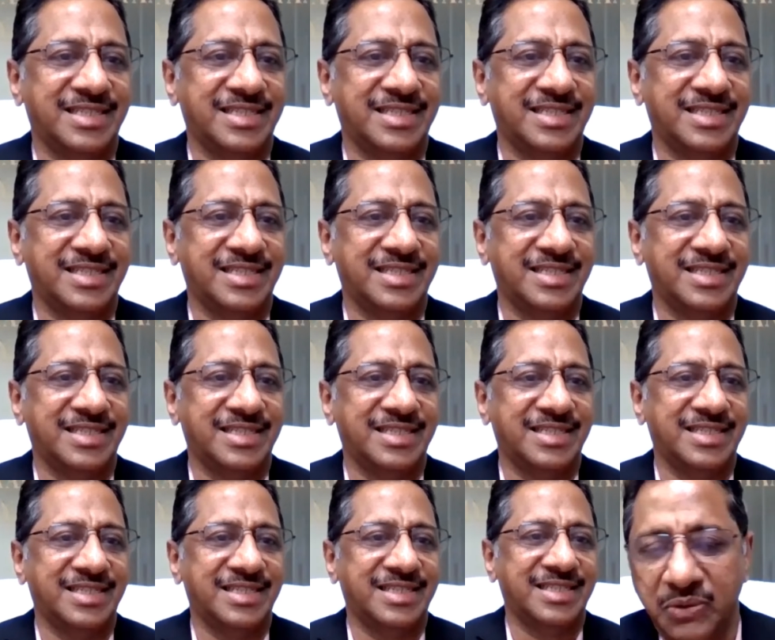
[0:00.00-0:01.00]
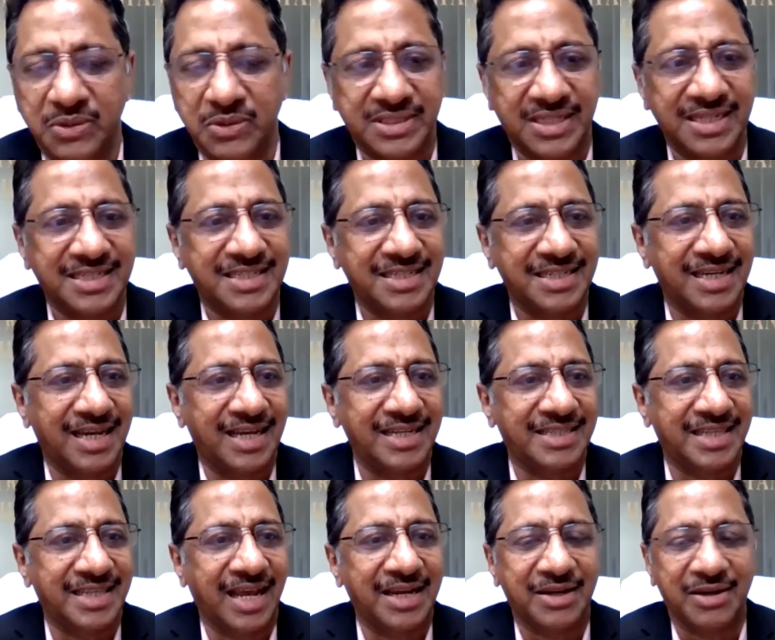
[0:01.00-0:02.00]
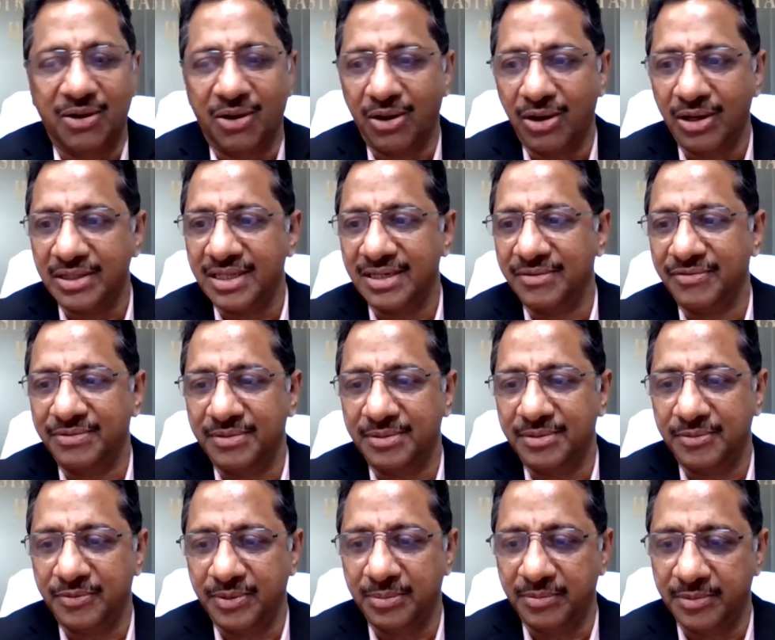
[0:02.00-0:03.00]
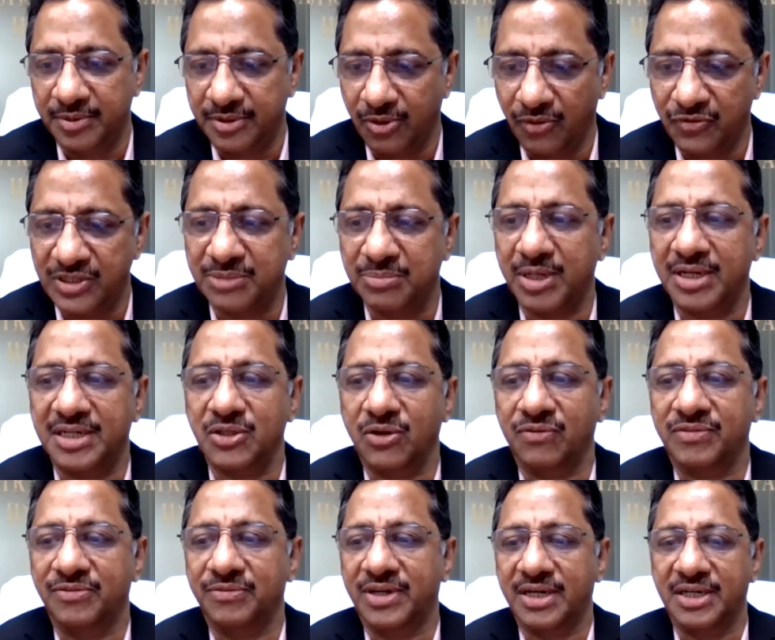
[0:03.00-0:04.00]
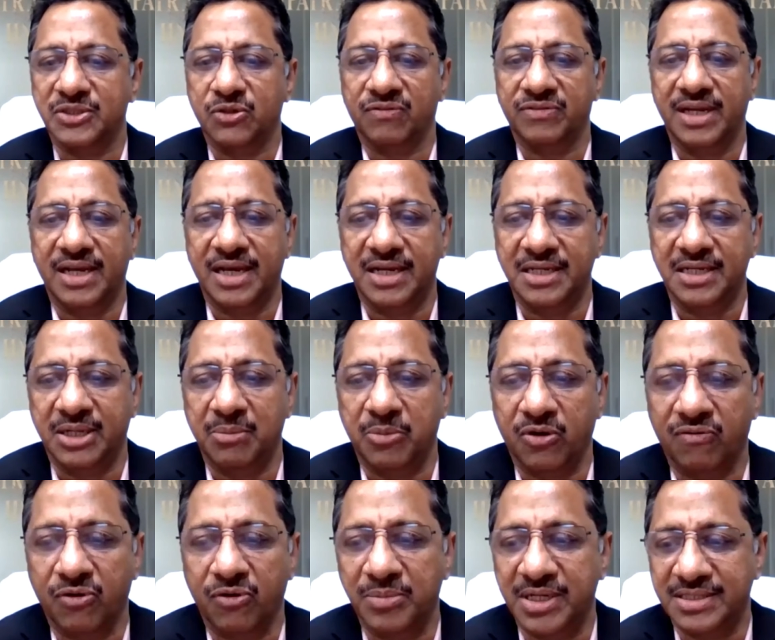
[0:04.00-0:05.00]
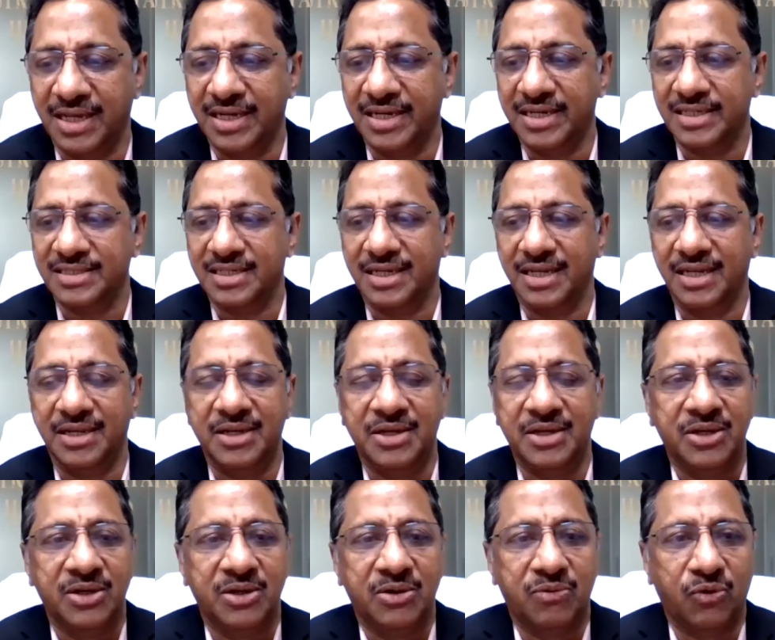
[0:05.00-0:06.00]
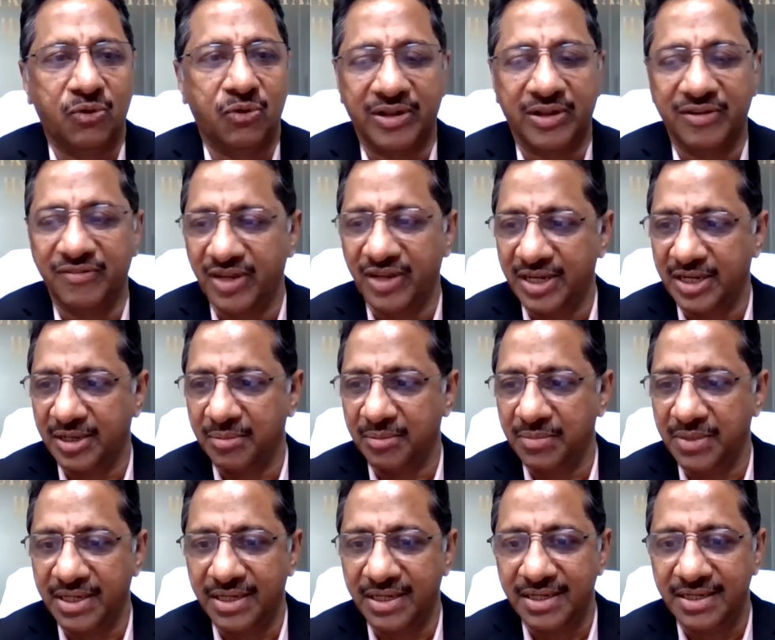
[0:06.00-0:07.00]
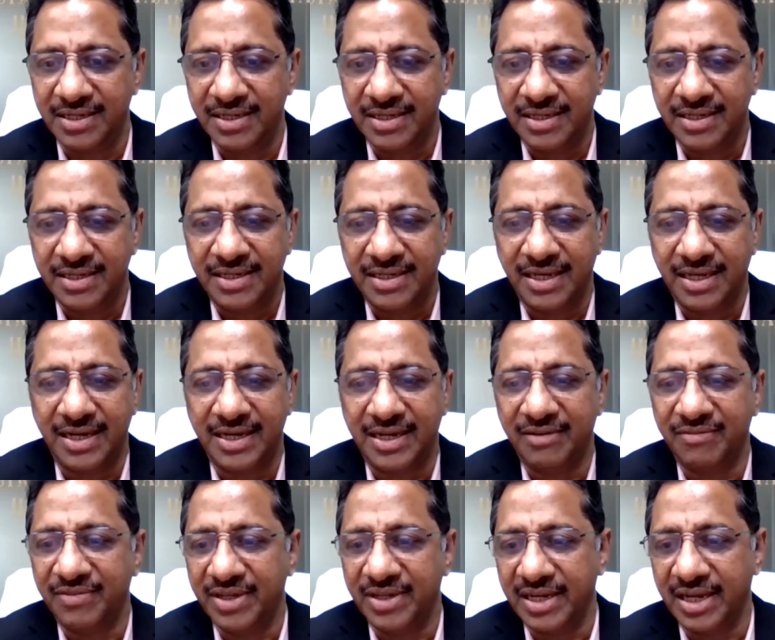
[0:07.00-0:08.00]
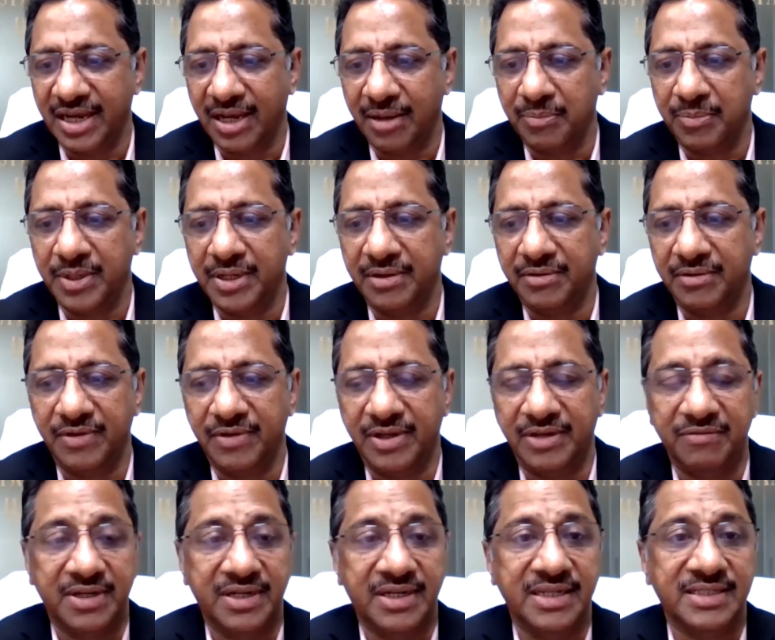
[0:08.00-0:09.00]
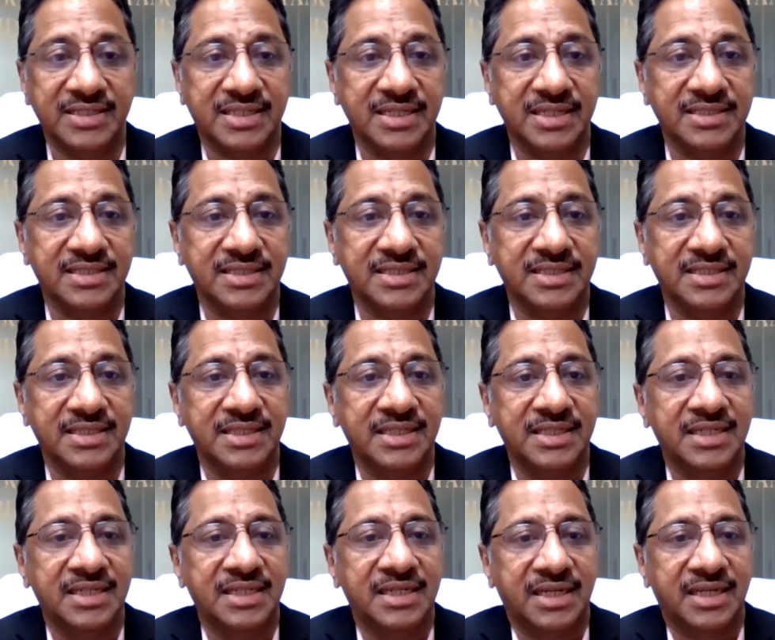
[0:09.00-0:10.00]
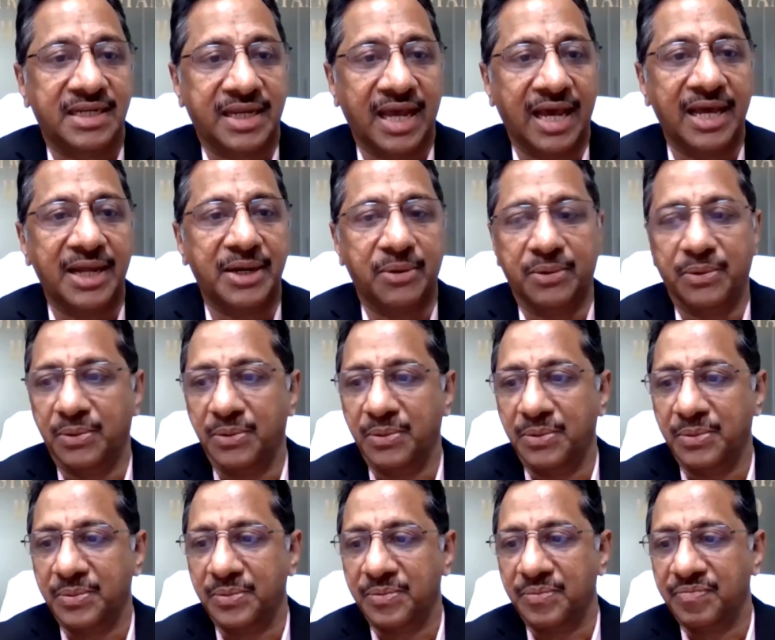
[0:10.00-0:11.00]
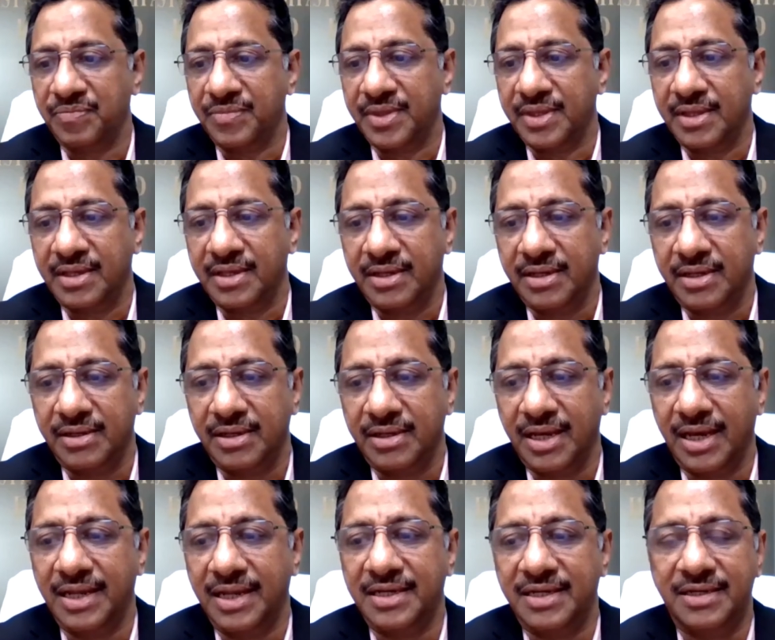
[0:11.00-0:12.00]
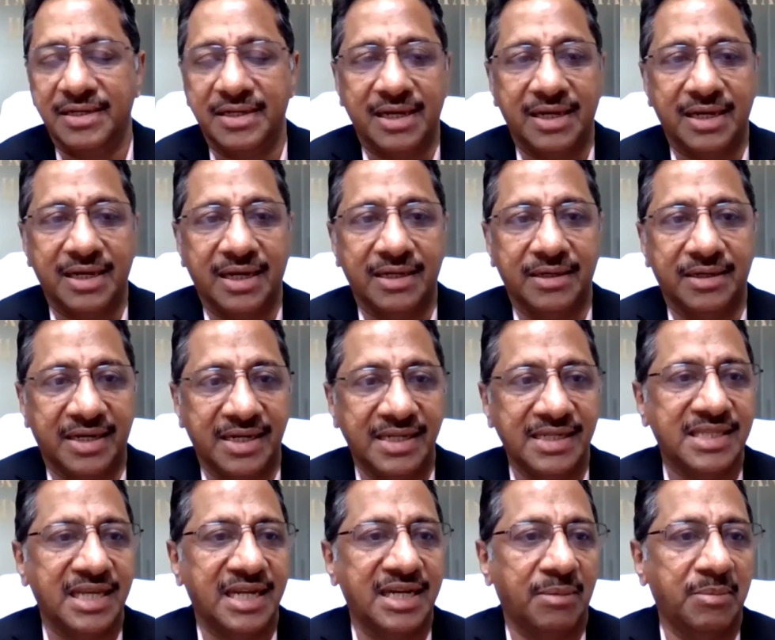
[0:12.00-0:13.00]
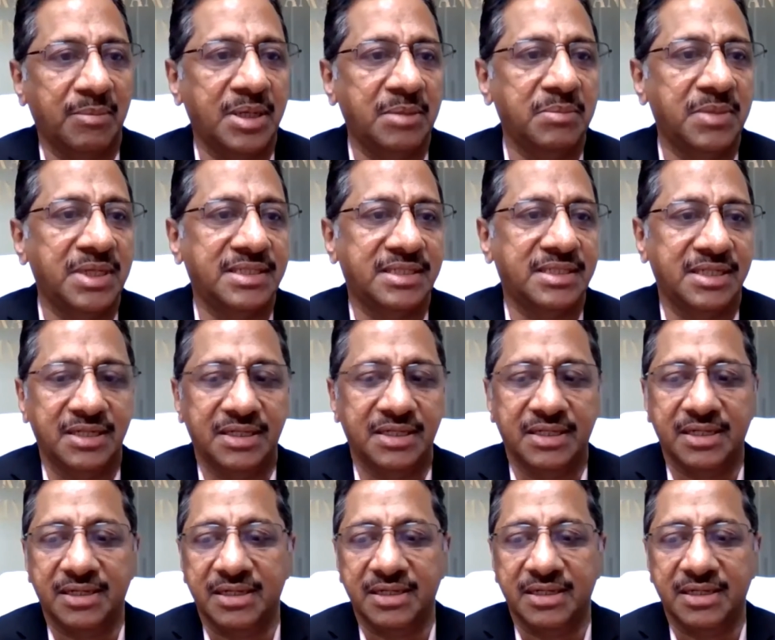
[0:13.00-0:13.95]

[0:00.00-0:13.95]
Outset, I thank all the from office bearers of the Federation of Telangana Chamber of Commerce and Industry for inviting me, and I'm very happy when we discuss CARO and uh, recent amendments in